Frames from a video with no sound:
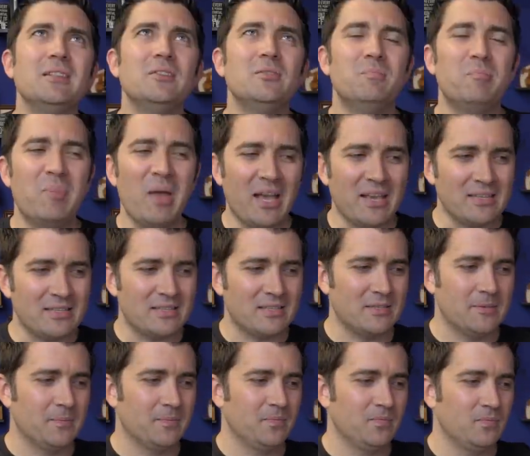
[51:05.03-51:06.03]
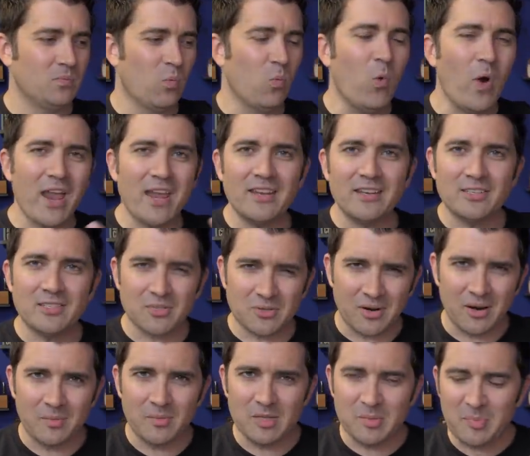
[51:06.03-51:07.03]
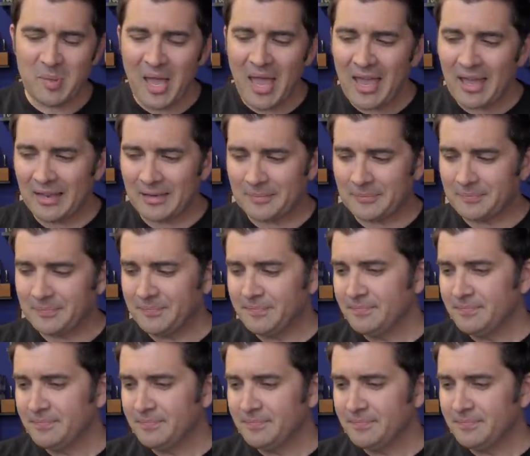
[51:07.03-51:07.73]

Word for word: the best way to describe this pen?